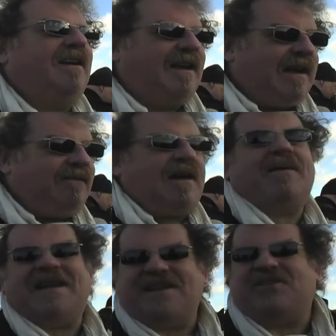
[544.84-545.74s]
gave
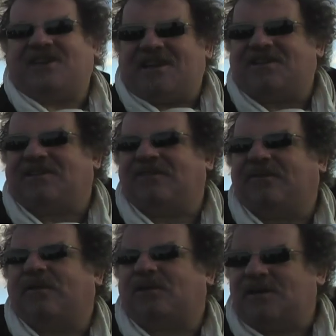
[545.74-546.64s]
them an education
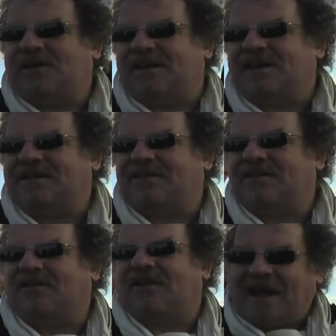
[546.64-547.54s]
for 3 days
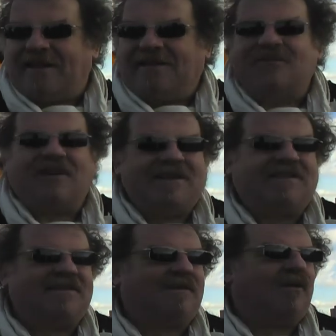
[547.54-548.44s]
on
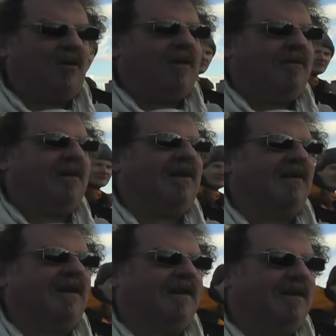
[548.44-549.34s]
anti-racism on the
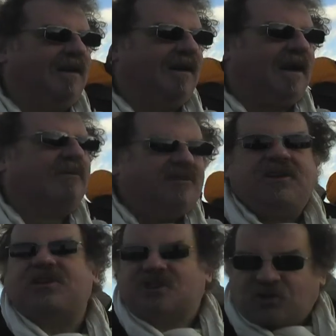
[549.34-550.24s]
picket line. And it was
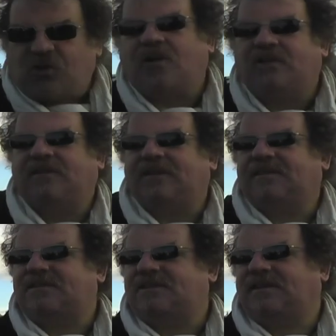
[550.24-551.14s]
an extraordinary
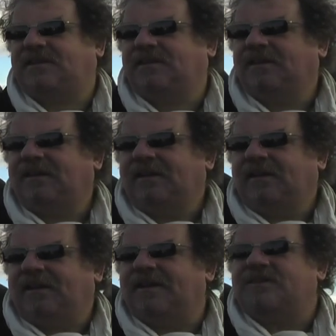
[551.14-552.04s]
thing to see.
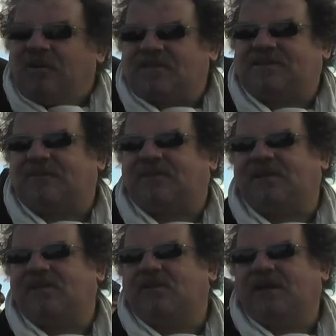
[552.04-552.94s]
And it's not
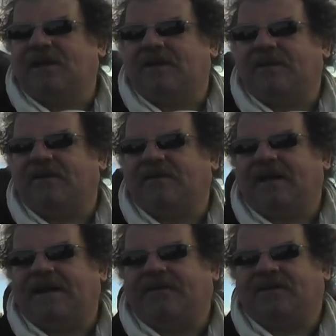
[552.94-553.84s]
something you go learn about in
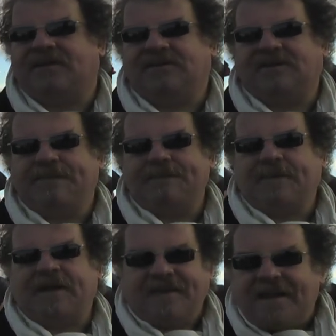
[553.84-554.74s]
libraries.
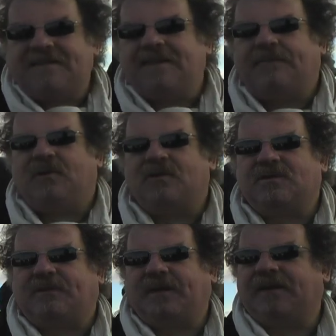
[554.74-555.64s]
And that's the
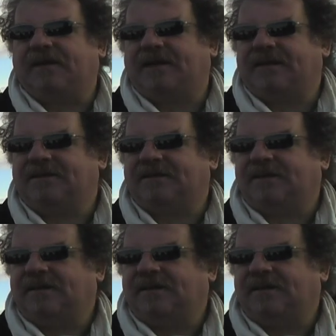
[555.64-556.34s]
importance of picket lines.